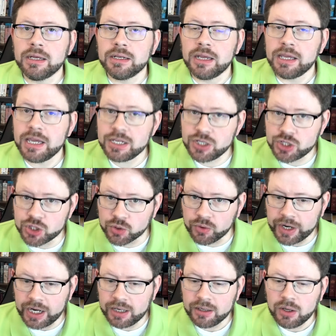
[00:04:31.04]

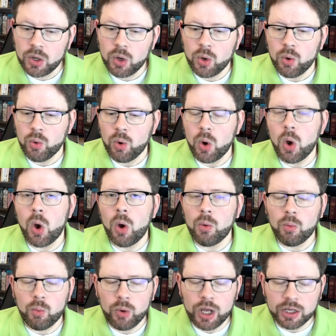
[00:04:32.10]
History
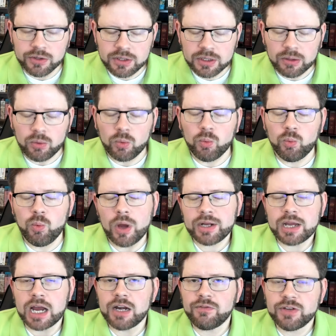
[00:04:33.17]
well, what
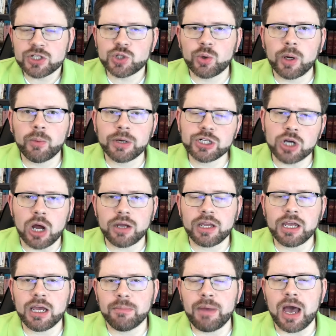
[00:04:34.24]
kind of history are we
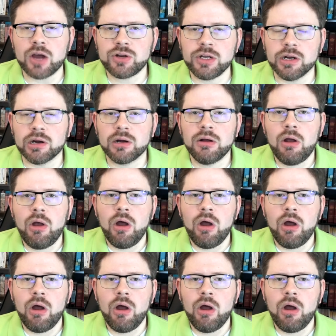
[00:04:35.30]
talking about here?